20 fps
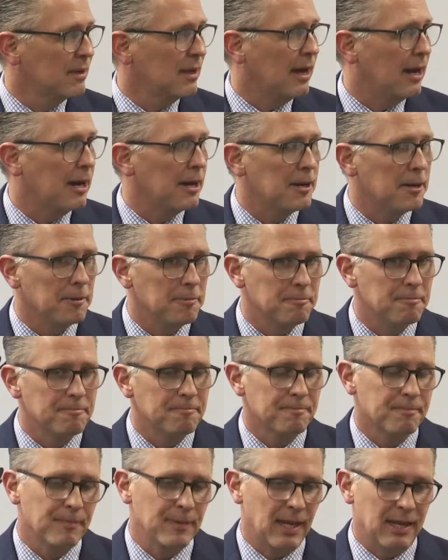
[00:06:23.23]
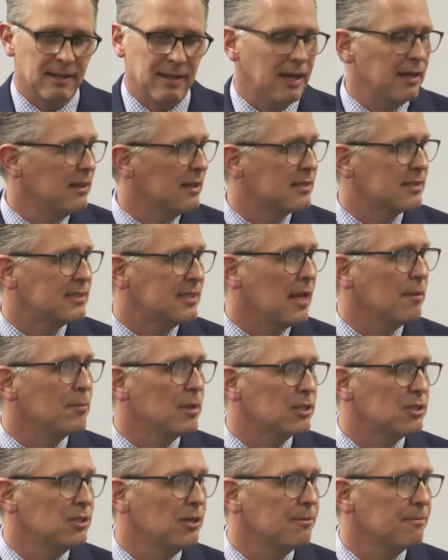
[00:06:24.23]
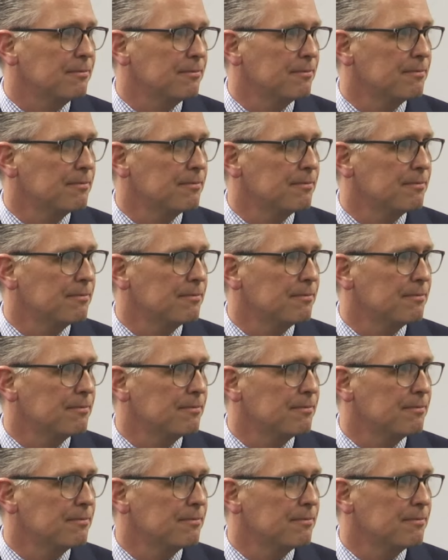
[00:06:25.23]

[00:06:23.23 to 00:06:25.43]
Um, and, and it's the same this year.